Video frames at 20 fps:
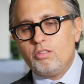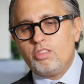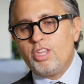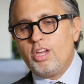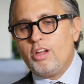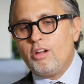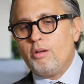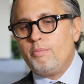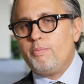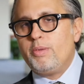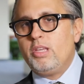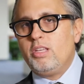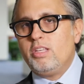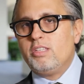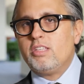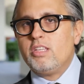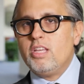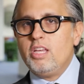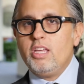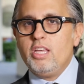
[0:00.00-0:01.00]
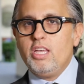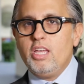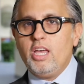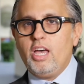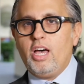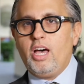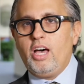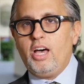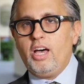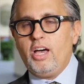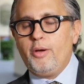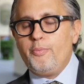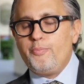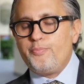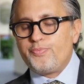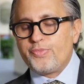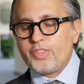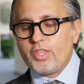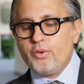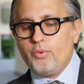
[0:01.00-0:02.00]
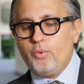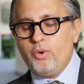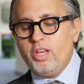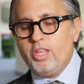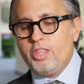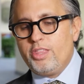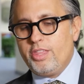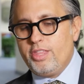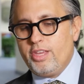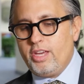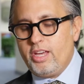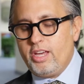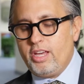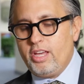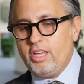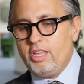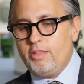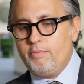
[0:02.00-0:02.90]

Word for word: therapies uh, with uh,